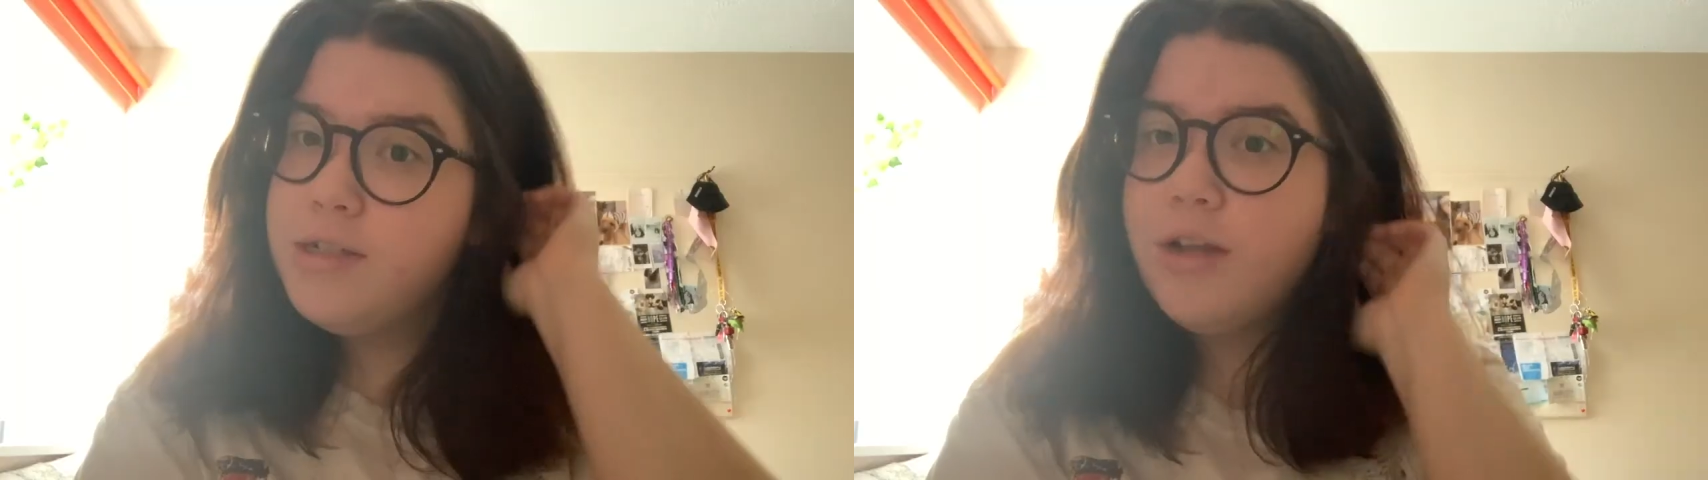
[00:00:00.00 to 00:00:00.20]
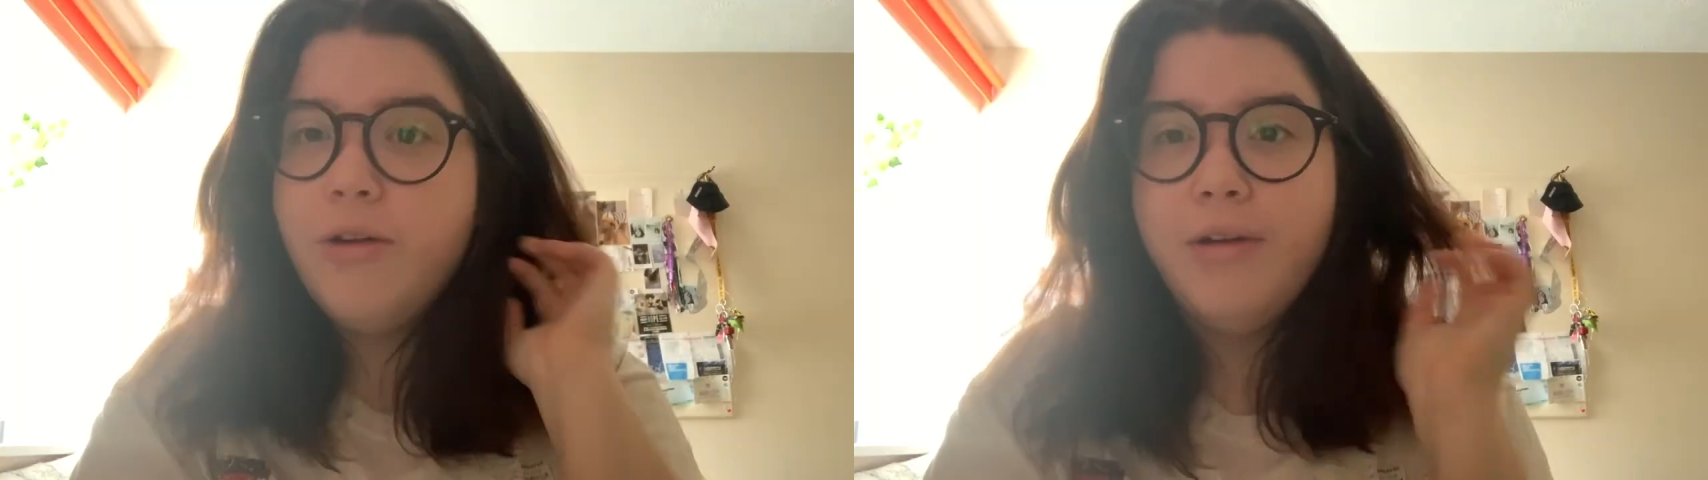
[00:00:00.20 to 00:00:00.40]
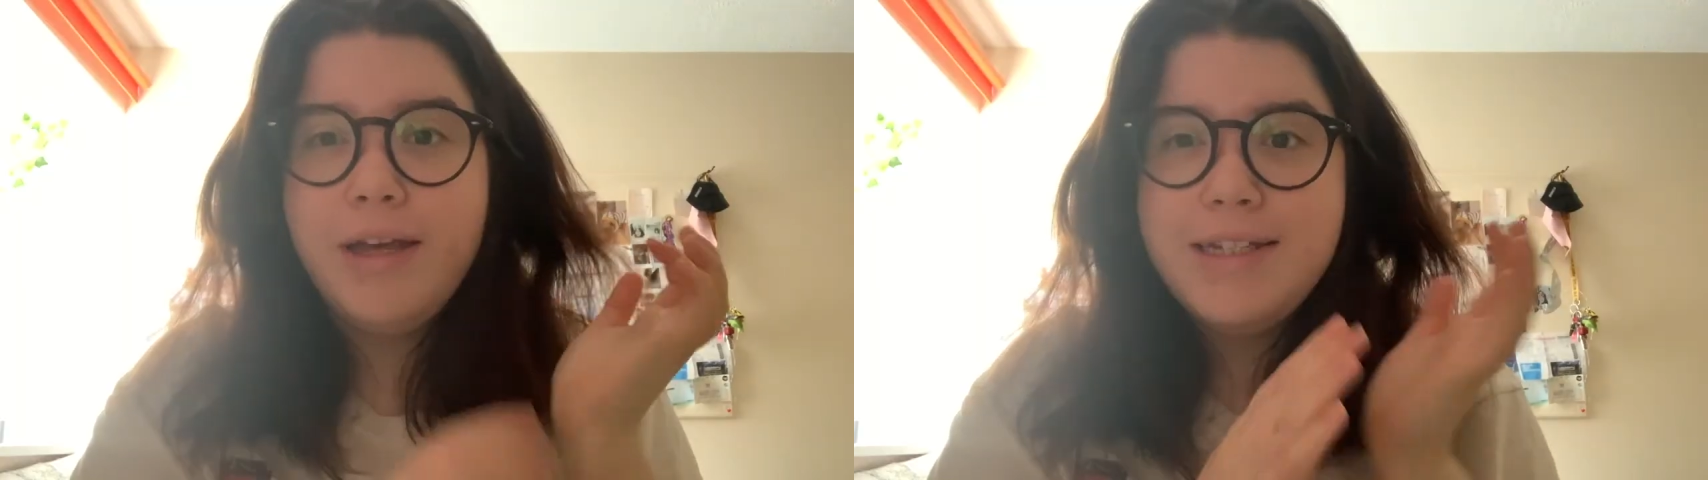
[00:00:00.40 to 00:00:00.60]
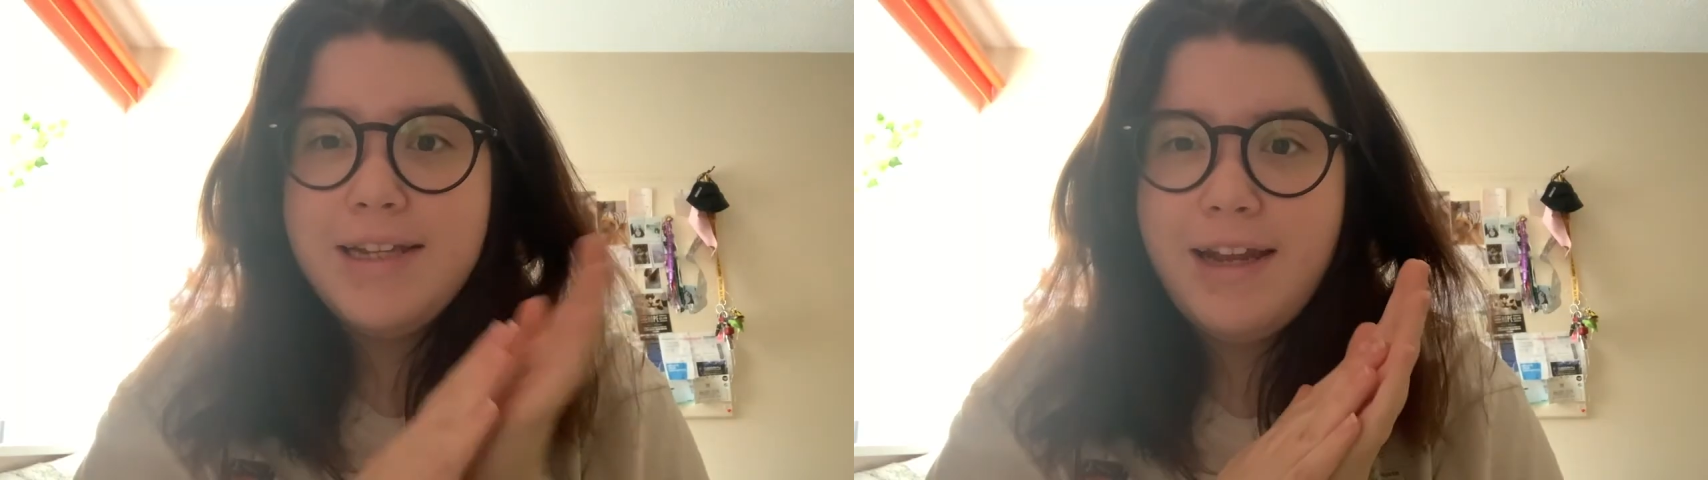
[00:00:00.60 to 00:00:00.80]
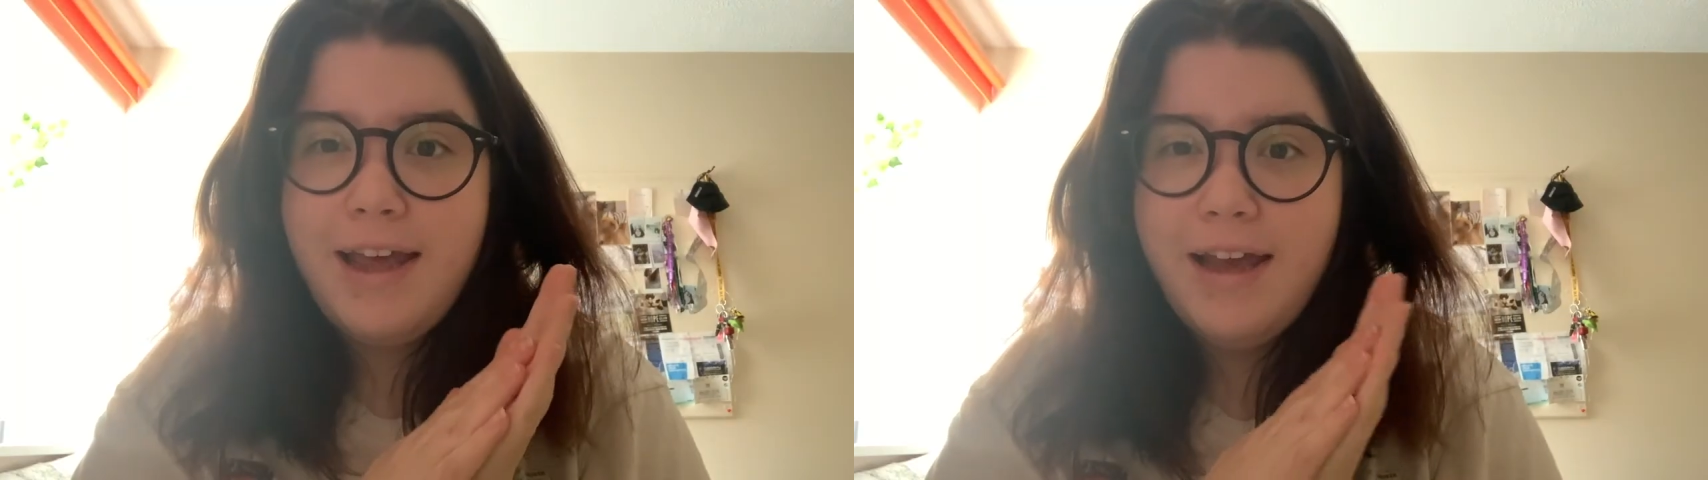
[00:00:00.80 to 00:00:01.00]
So
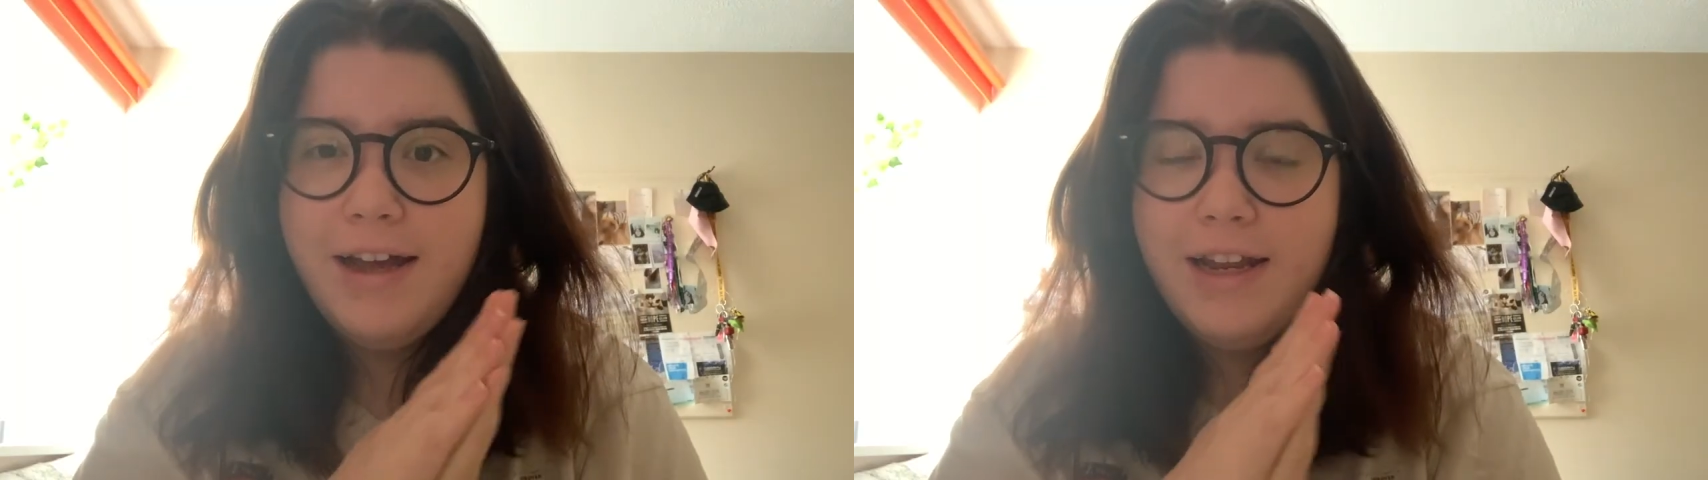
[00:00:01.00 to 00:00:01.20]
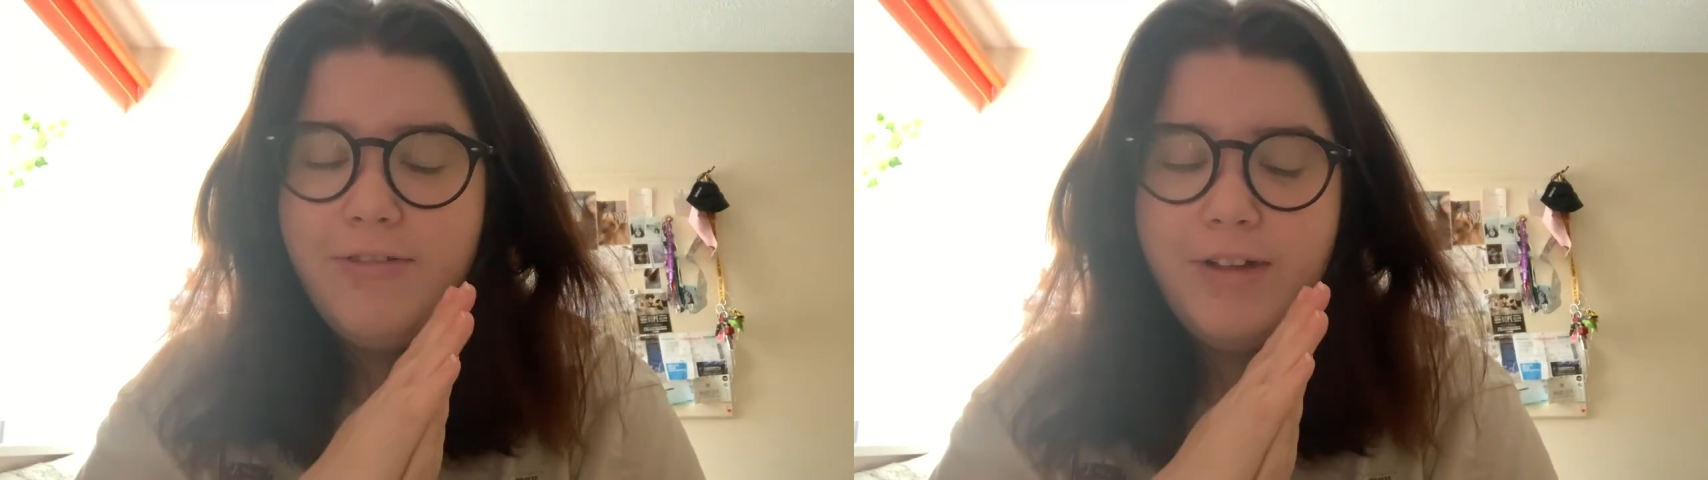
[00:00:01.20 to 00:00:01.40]
yesterday I didn't